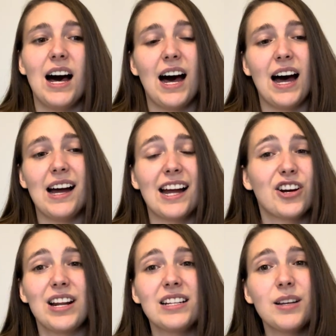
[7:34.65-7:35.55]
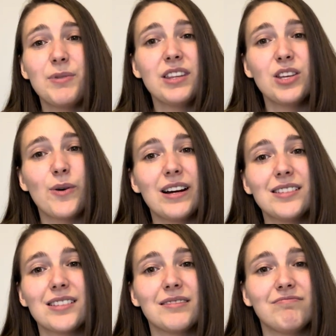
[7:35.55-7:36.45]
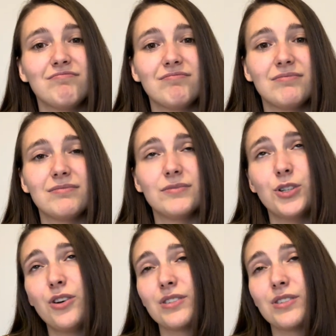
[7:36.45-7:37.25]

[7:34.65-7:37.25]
I could end up in the US. Who knows?